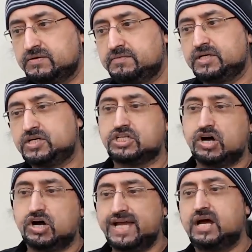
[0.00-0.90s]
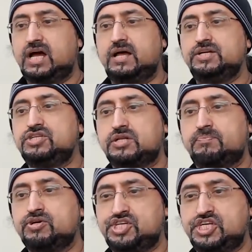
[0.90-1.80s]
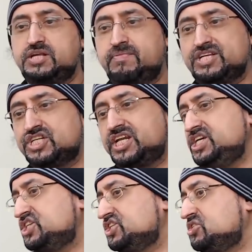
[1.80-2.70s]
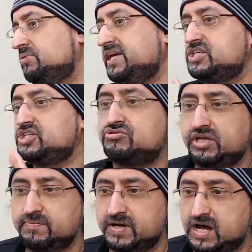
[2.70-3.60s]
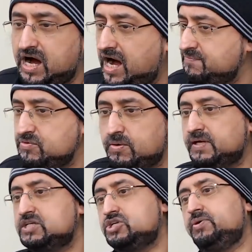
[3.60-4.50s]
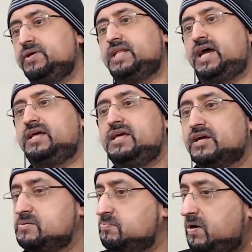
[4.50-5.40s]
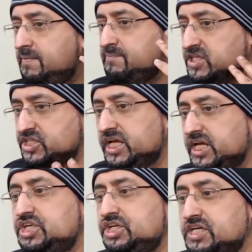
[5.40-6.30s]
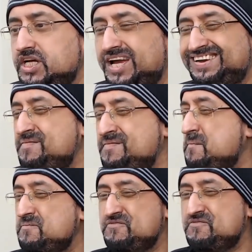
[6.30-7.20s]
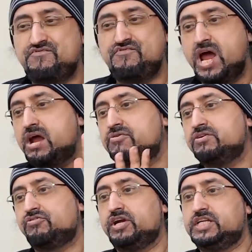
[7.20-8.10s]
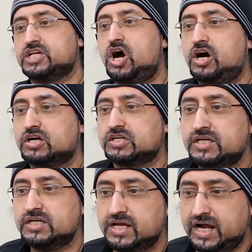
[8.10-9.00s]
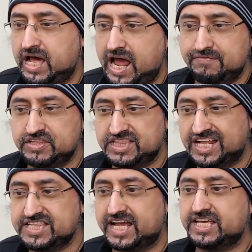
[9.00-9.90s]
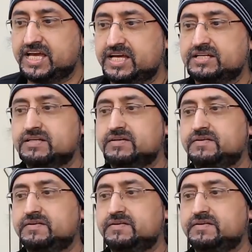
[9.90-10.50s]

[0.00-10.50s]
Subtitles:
Because Giger used to push his imagination to the extreme. And I've not been doing that because my imagination can get very, very dark. And I haven't done that yet.